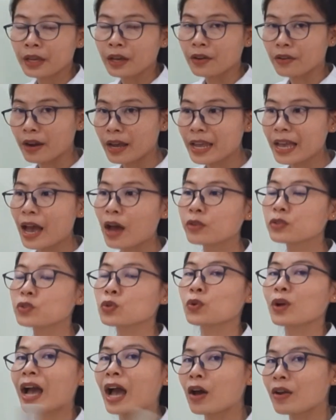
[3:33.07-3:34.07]
right? How
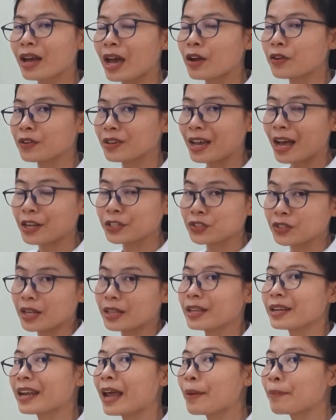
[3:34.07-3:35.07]
to calculate
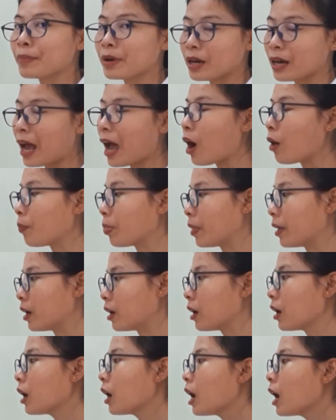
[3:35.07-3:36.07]
the number of
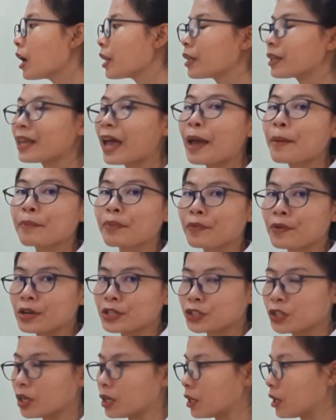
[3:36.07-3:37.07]
the
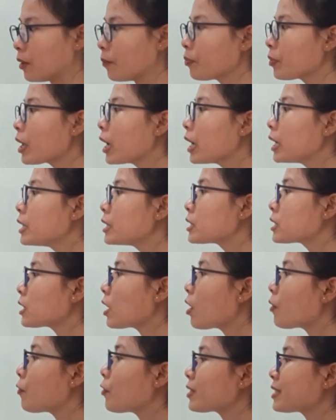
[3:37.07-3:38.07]
temperature.
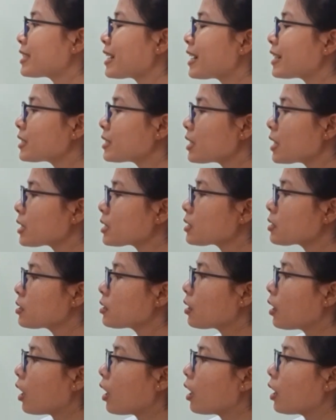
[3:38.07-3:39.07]
So for Celsius,
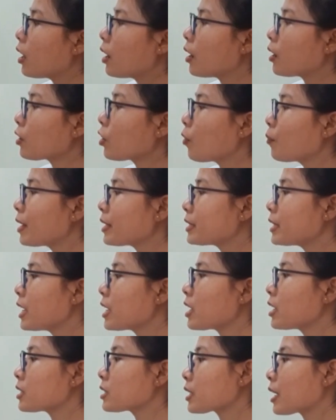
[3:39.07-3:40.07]

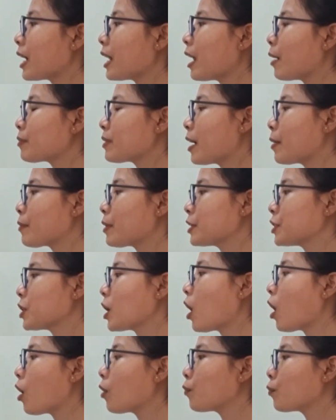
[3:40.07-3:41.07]
dominating a scale of temperature
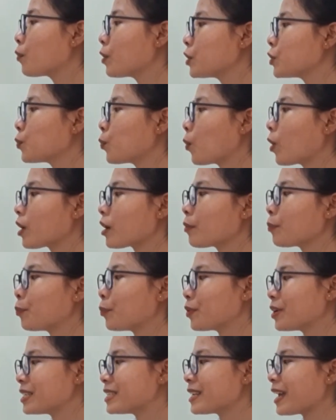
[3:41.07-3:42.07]
on which water
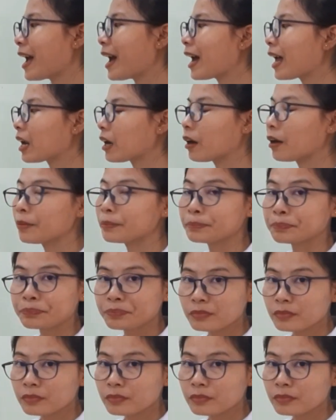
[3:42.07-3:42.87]
freezes at